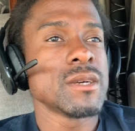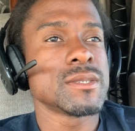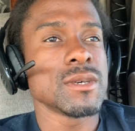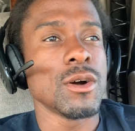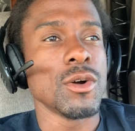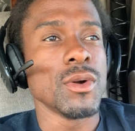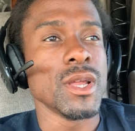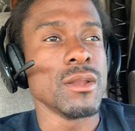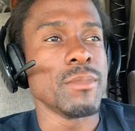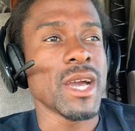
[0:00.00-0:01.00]
So,
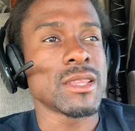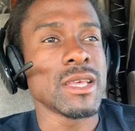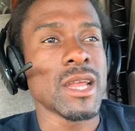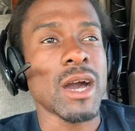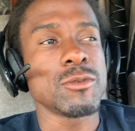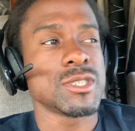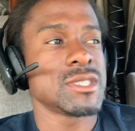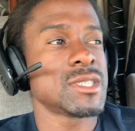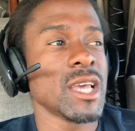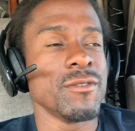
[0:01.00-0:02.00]
and back then I was
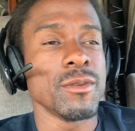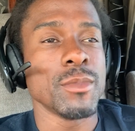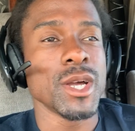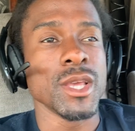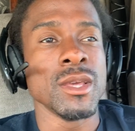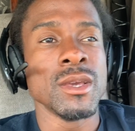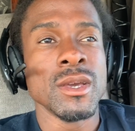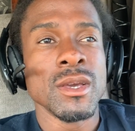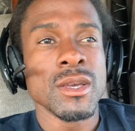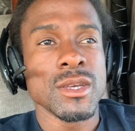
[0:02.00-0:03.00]
just saving money
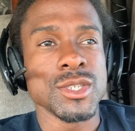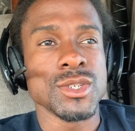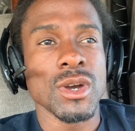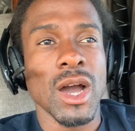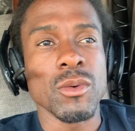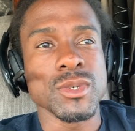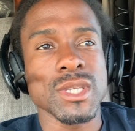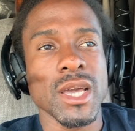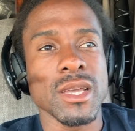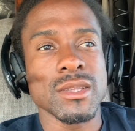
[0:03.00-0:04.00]
because, I was
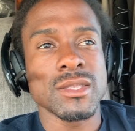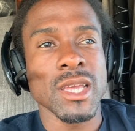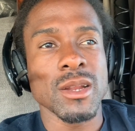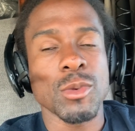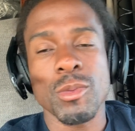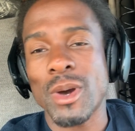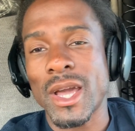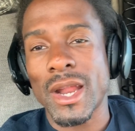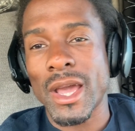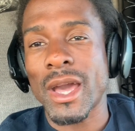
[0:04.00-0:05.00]
like thinking about
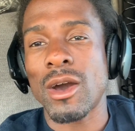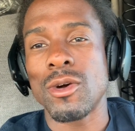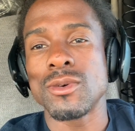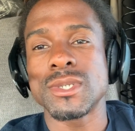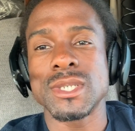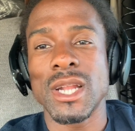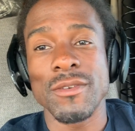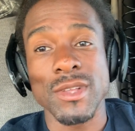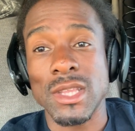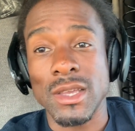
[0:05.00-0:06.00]
buying a house and
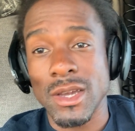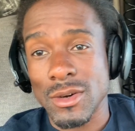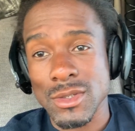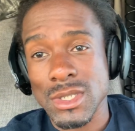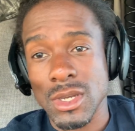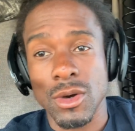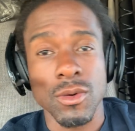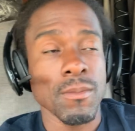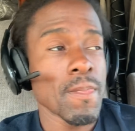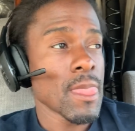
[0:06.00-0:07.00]
everything else.
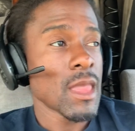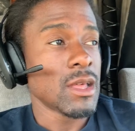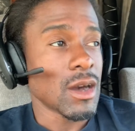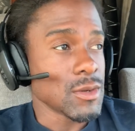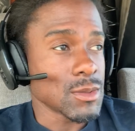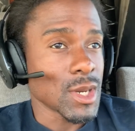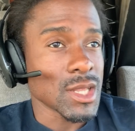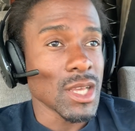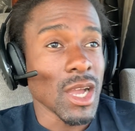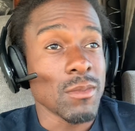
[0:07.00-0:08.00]
So that was my
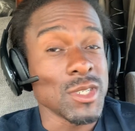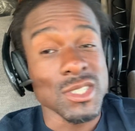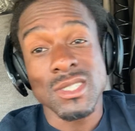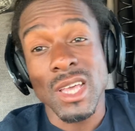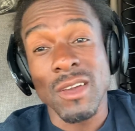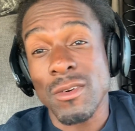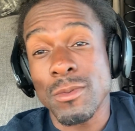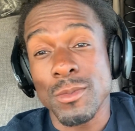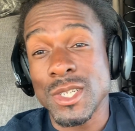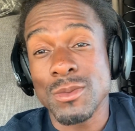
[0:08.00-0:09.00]
thing. I'm gonna just save up
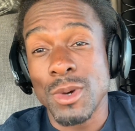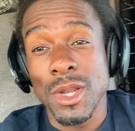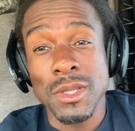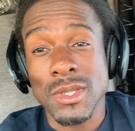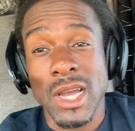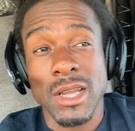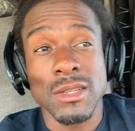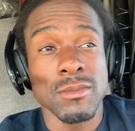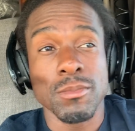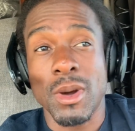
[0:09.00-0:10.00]
a bunch of money so I
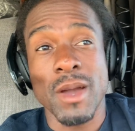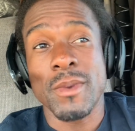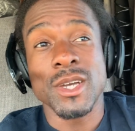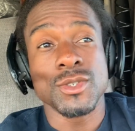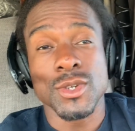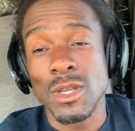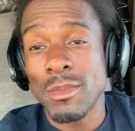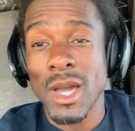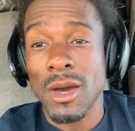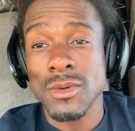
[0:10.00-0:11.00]
can buy my dream
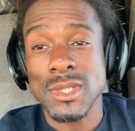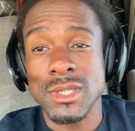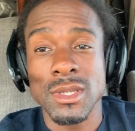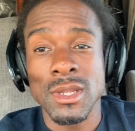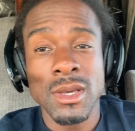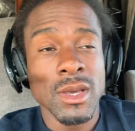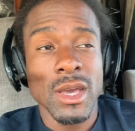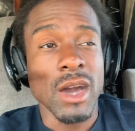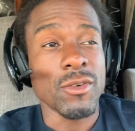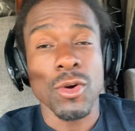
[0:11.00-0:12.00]
house and
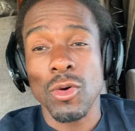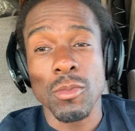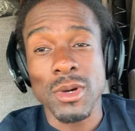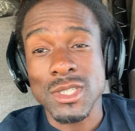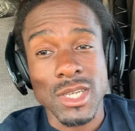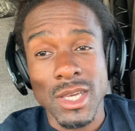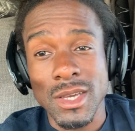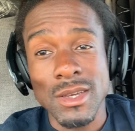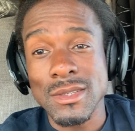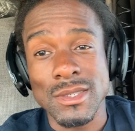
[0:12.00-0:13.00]
have a whole bunch of
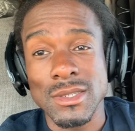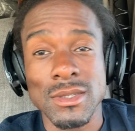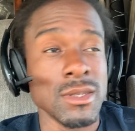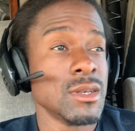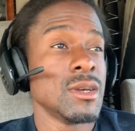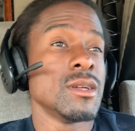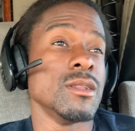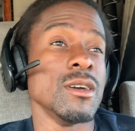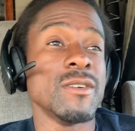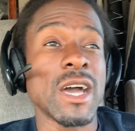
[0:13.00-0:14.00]
kids
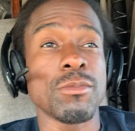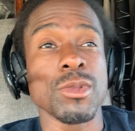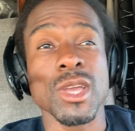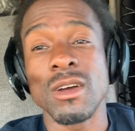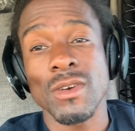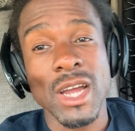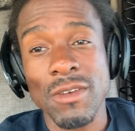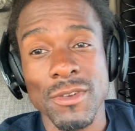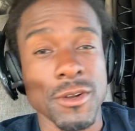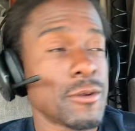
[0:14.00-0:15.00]
and live happily ever
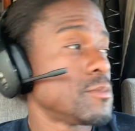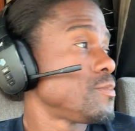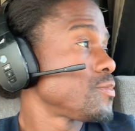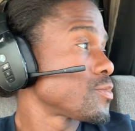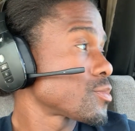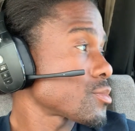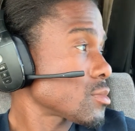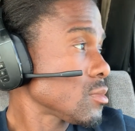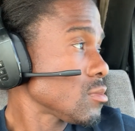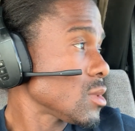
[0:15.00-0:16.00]
after.
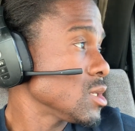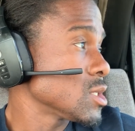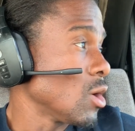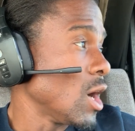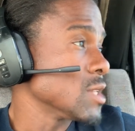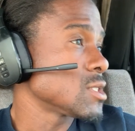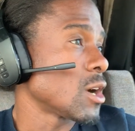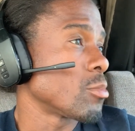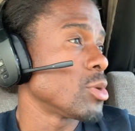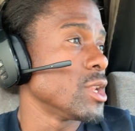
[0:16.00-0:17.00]
So I
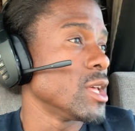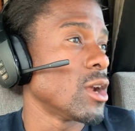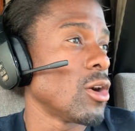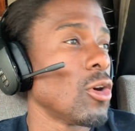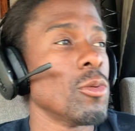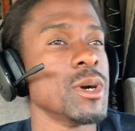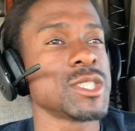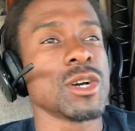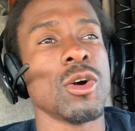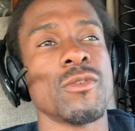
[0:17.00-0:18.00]
started putting in a whole
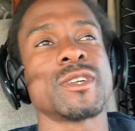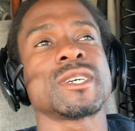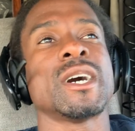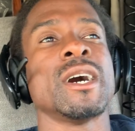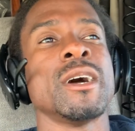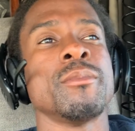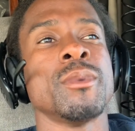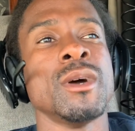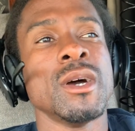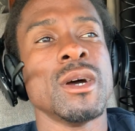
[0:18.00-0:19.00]
bunch of overtime.
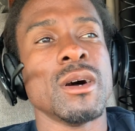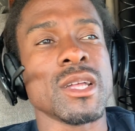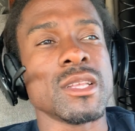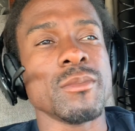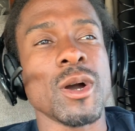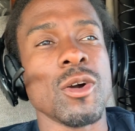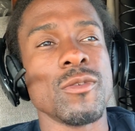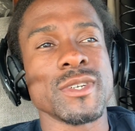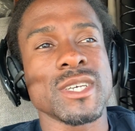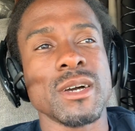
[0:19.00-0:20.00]
I think my
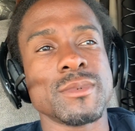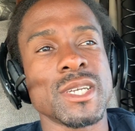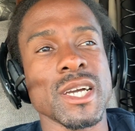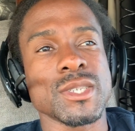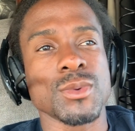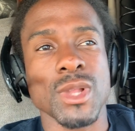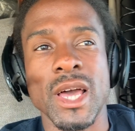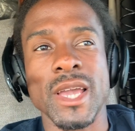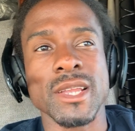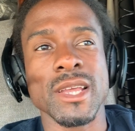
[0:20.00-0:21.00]
overtime checks were
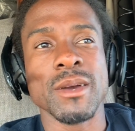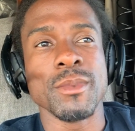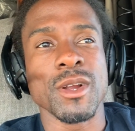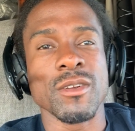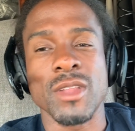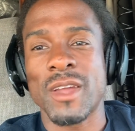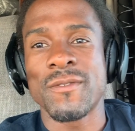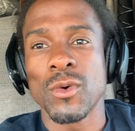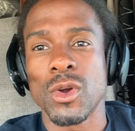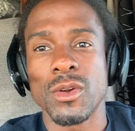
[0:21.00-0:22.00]
like damn near like
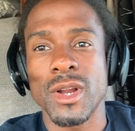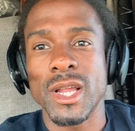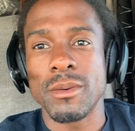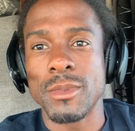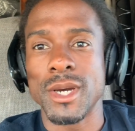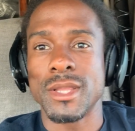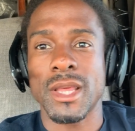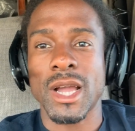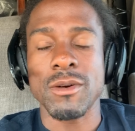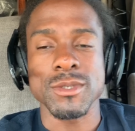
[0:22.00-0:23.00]
$4,000 a month.
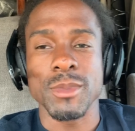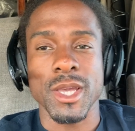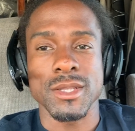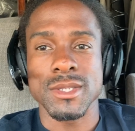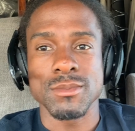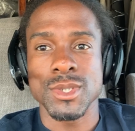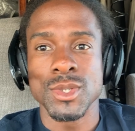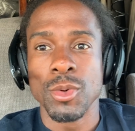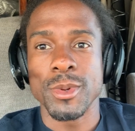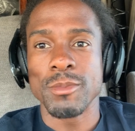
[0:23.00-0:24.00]
Like I was making some
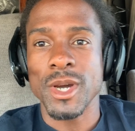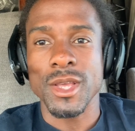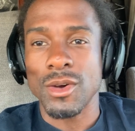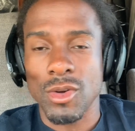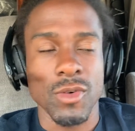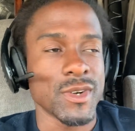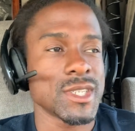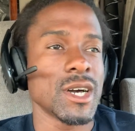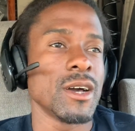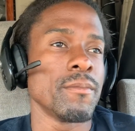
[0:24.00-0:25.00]
stupid money on
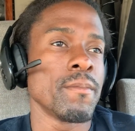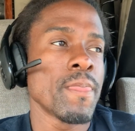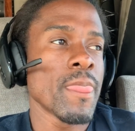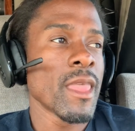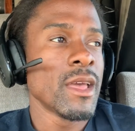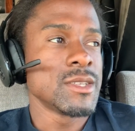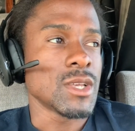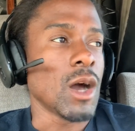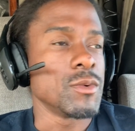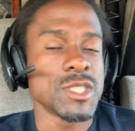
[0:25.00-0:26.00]
overtime.
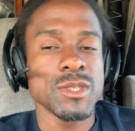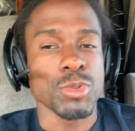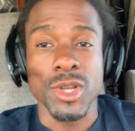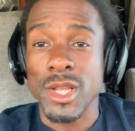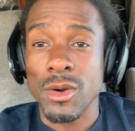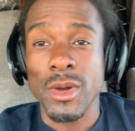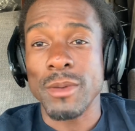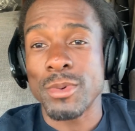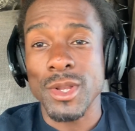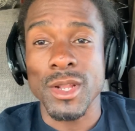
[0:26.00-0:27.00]
So I was just putting it away.
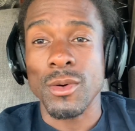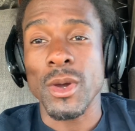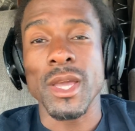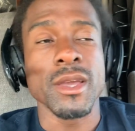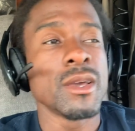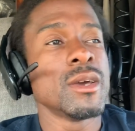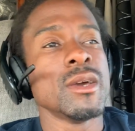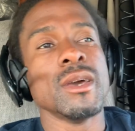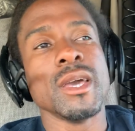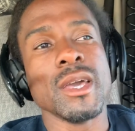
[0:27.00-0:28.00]

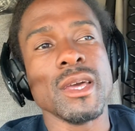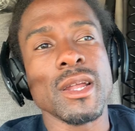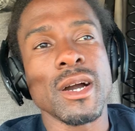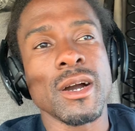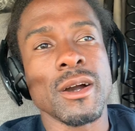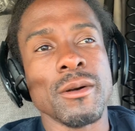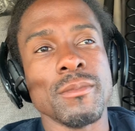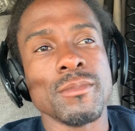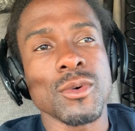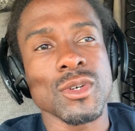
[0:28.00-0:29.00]
And
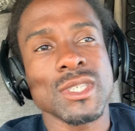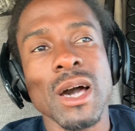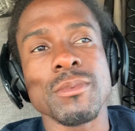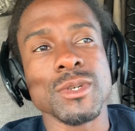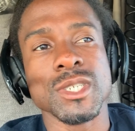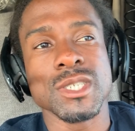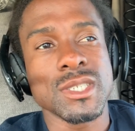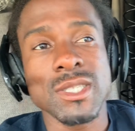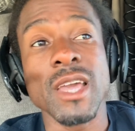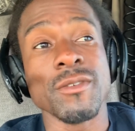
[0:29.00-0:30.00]
on top of
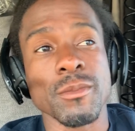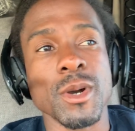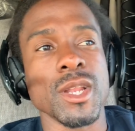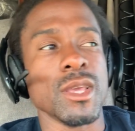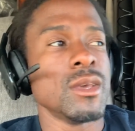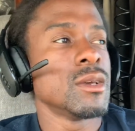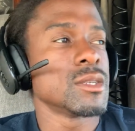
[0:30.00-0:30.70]
just saving money.